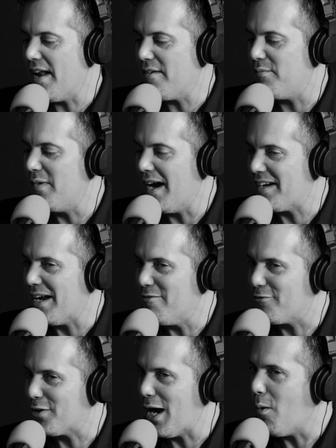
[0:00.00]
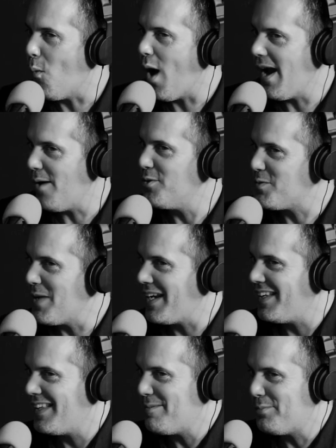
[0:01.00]
I kind of forgot why I was
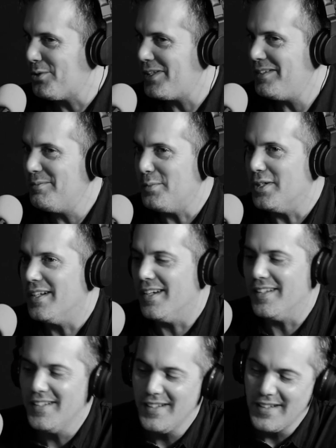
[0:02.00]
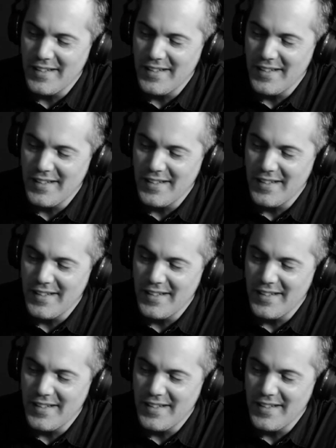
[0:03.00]
making that point, but